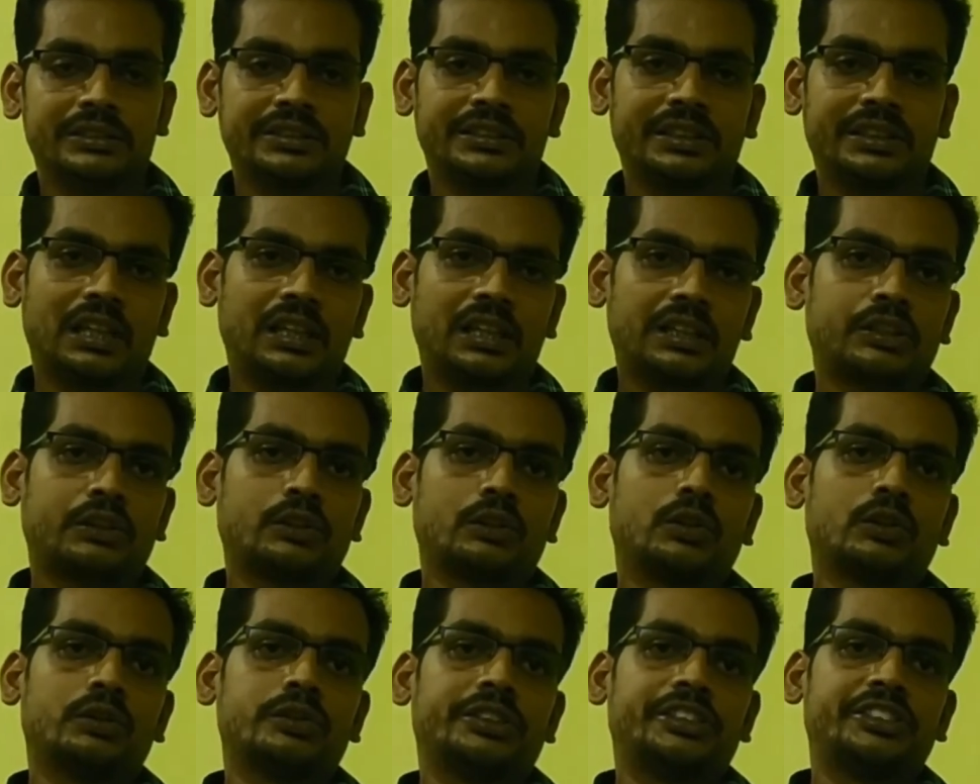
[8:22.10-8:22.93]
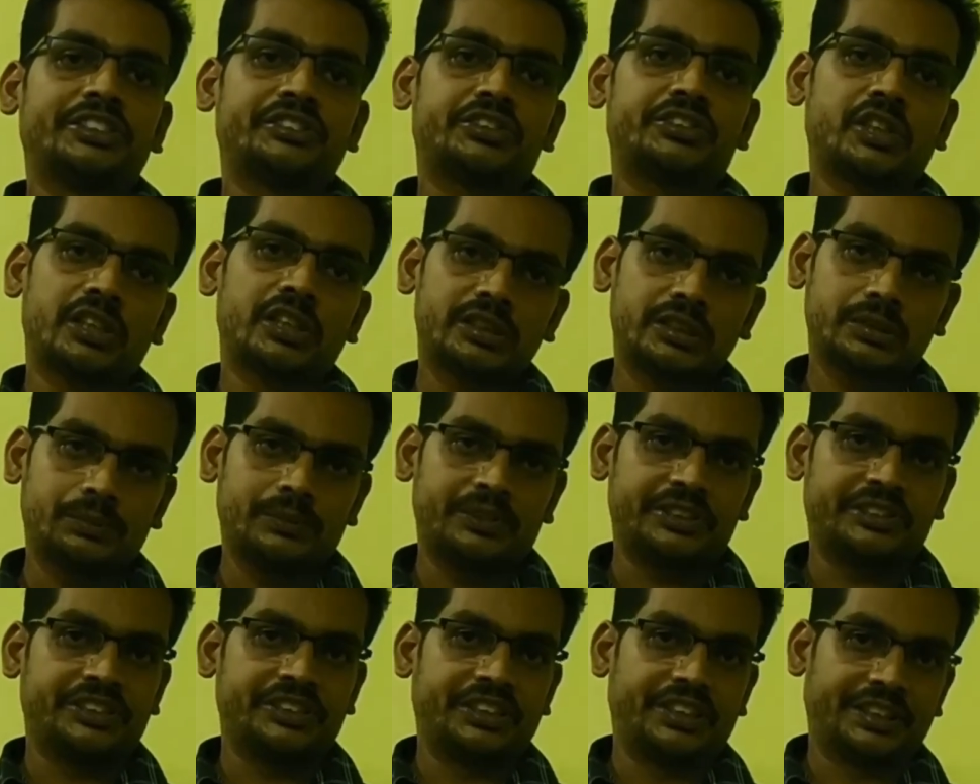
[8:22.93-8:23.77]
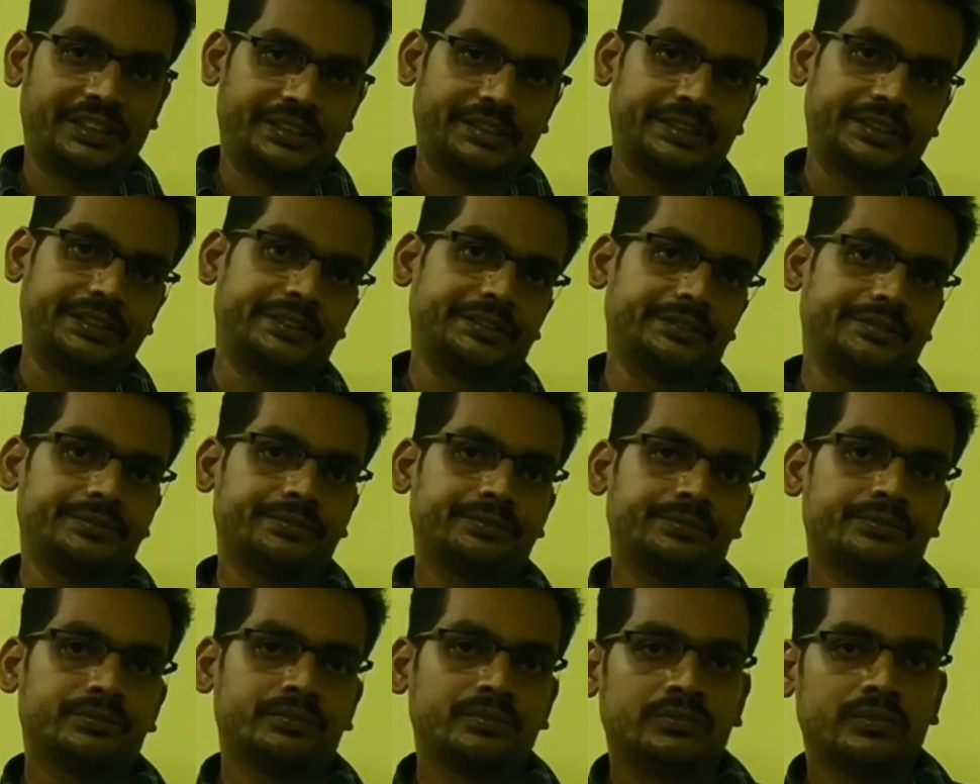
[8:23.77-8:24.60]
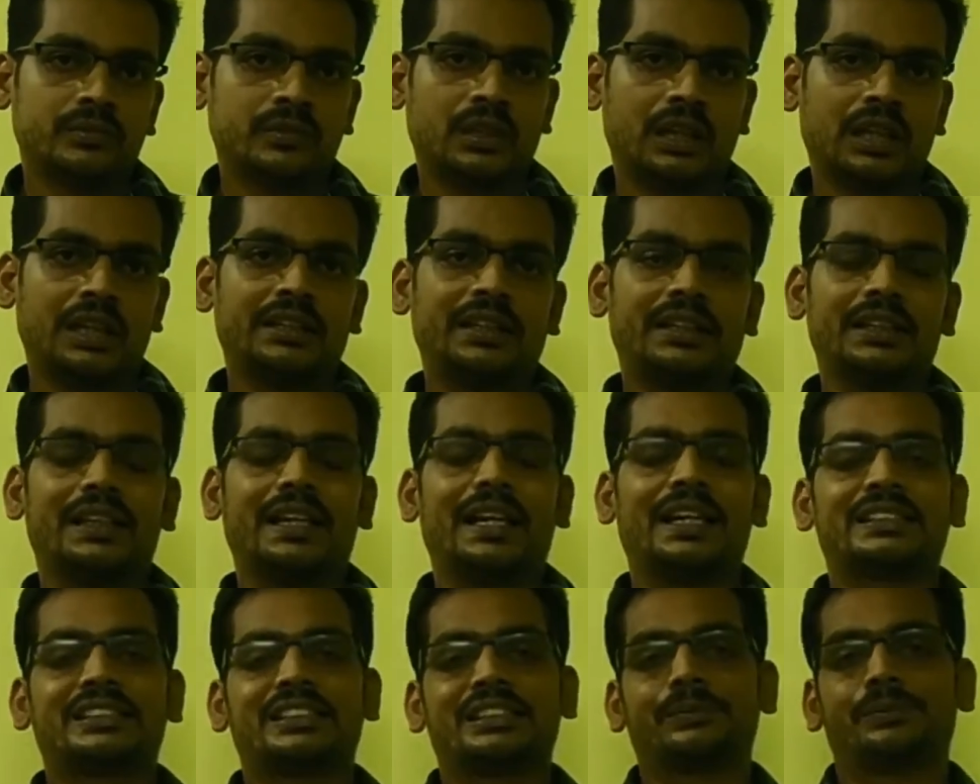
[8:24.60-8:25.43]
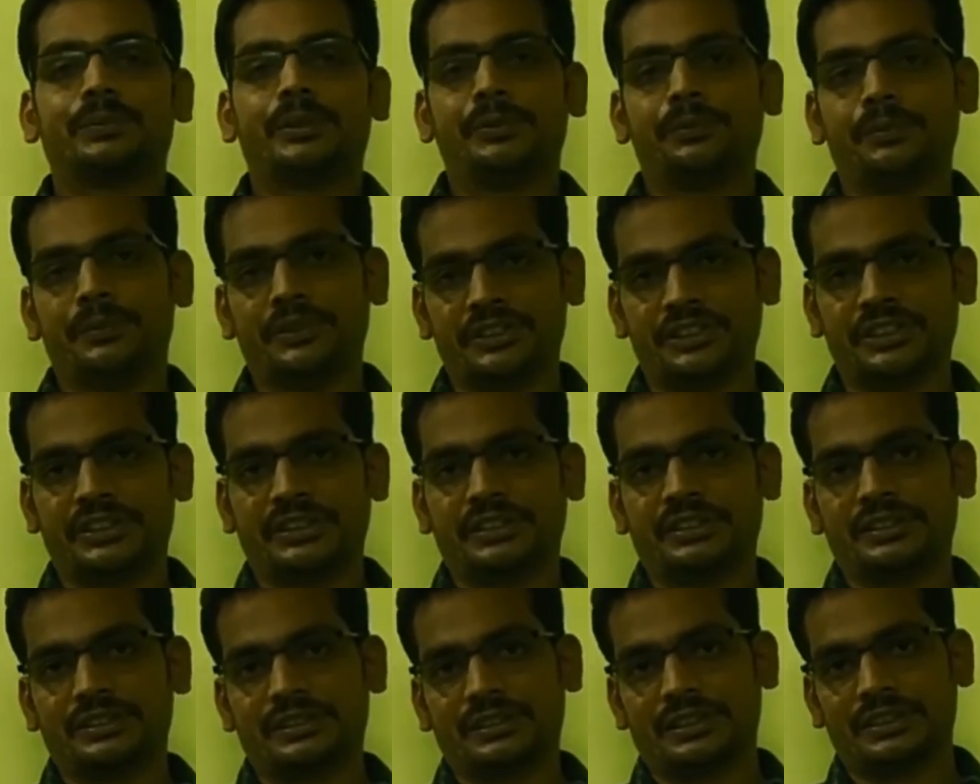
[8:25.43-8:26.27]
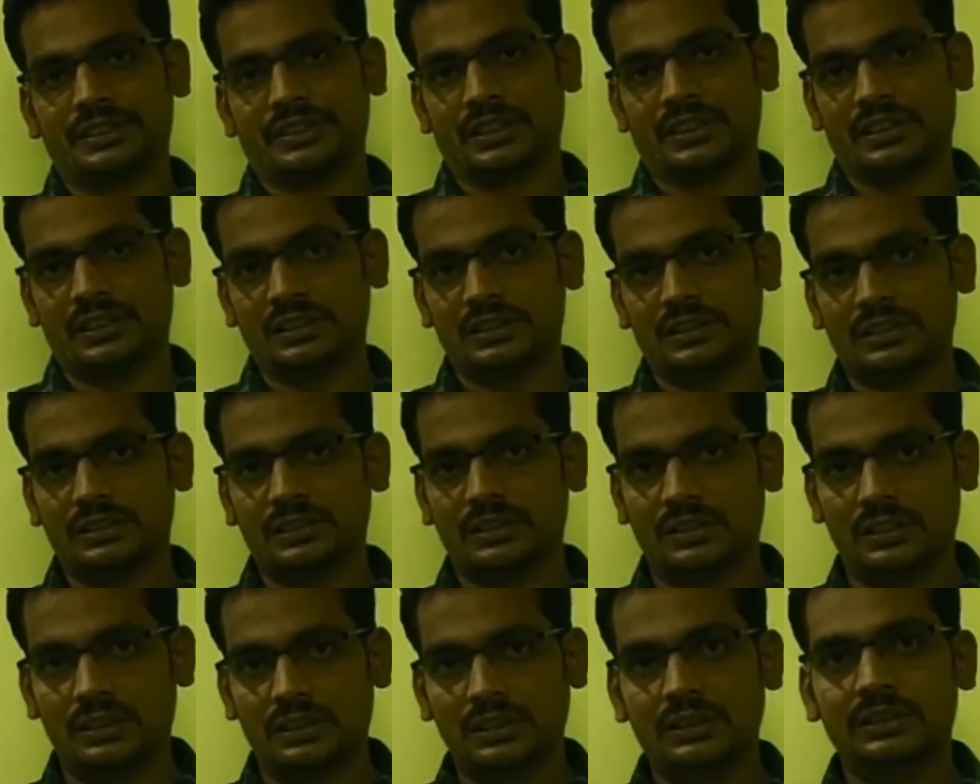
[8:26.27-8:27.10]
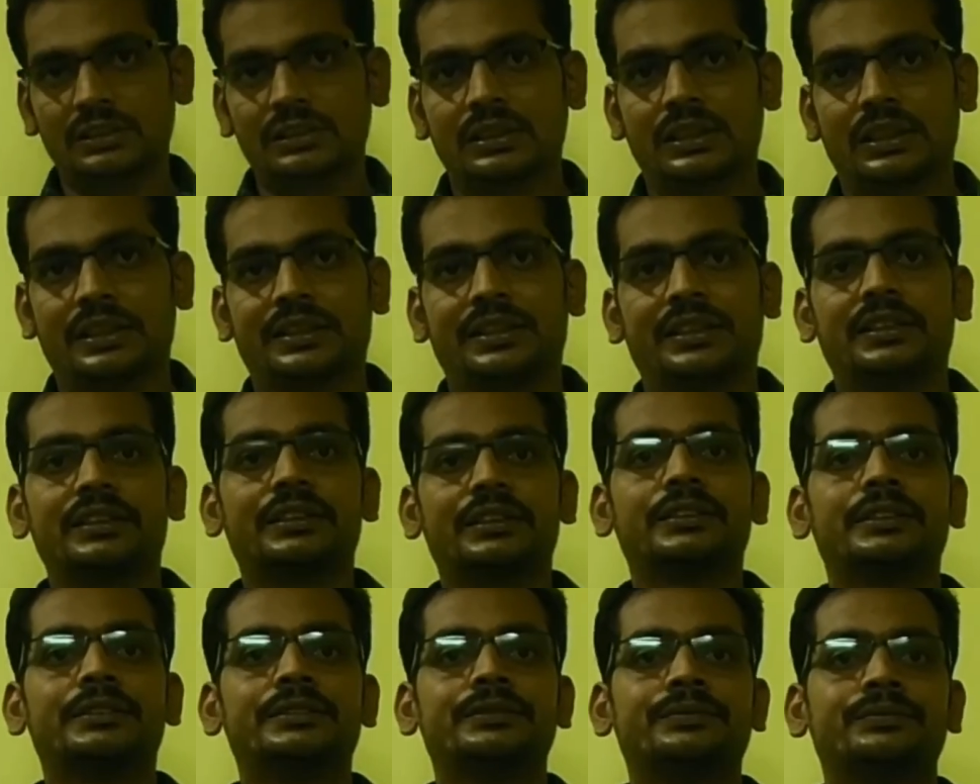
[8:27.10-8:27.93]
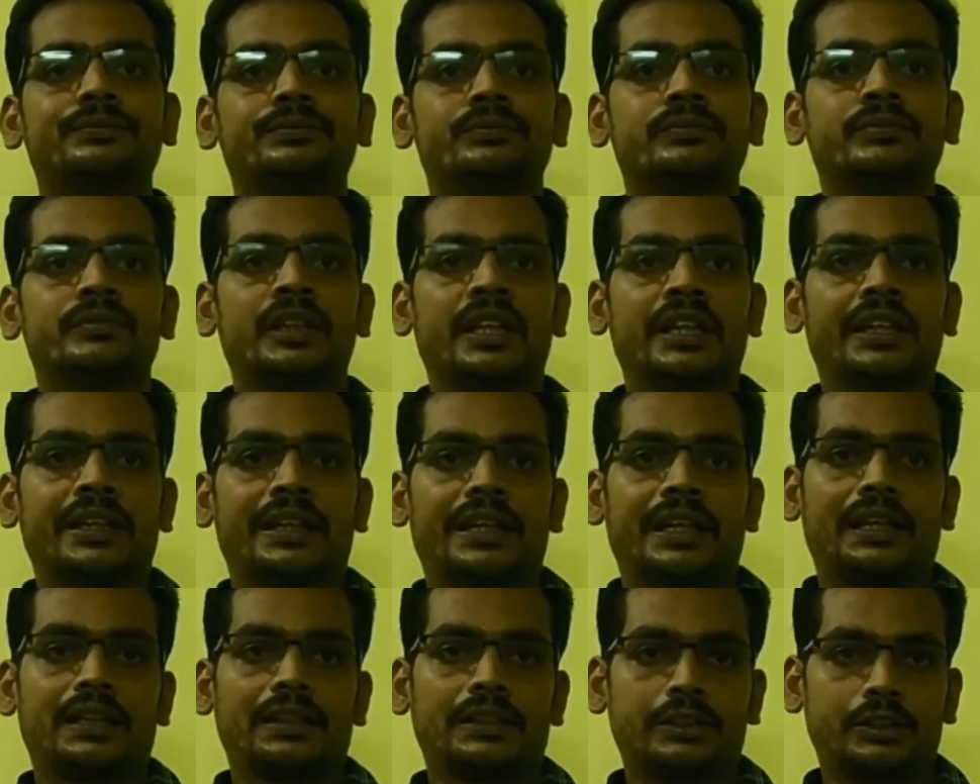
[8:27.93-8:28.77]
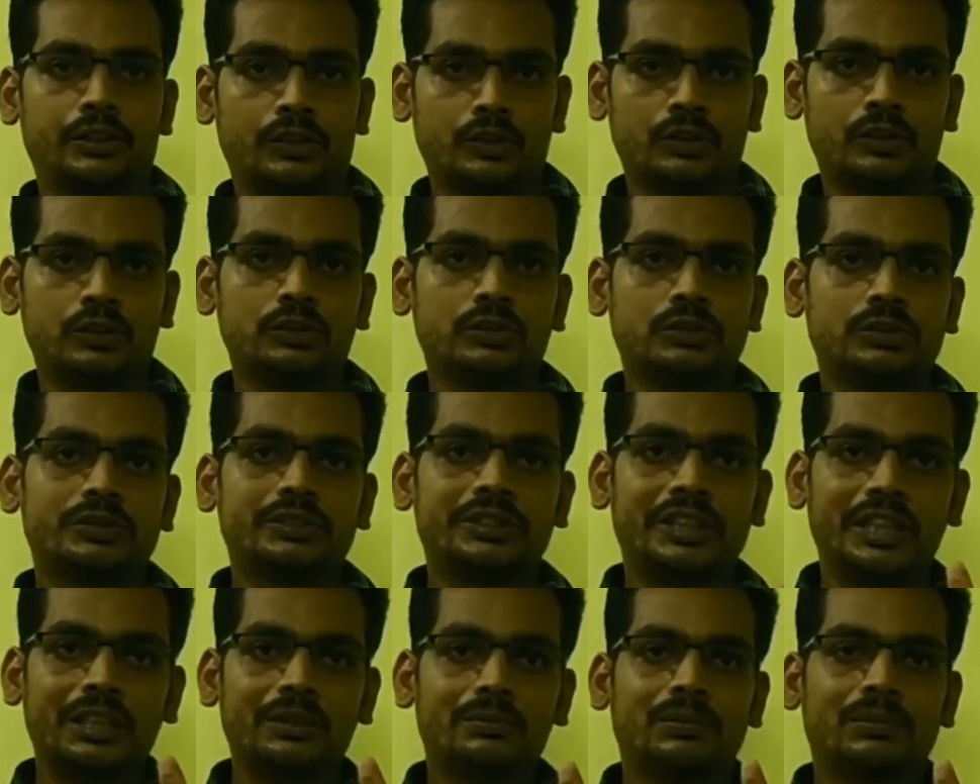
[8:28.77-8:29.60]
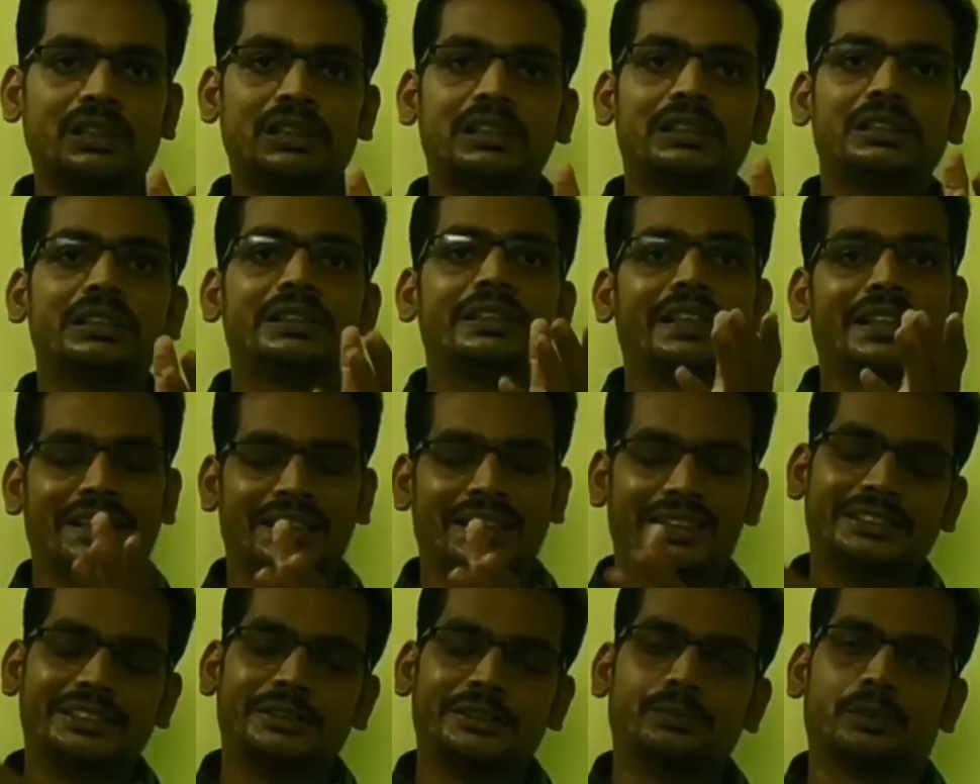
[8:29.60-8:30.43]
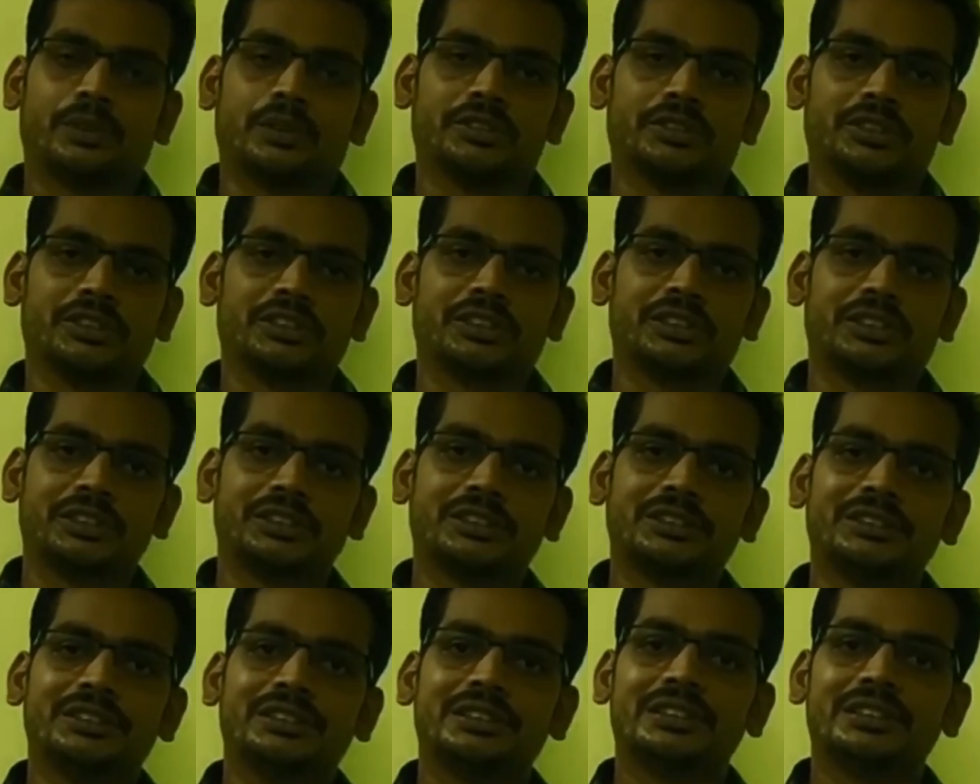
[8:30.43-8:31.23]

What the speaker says: electro discharge machining and laser beam machining. These are all under electrothermal energy process.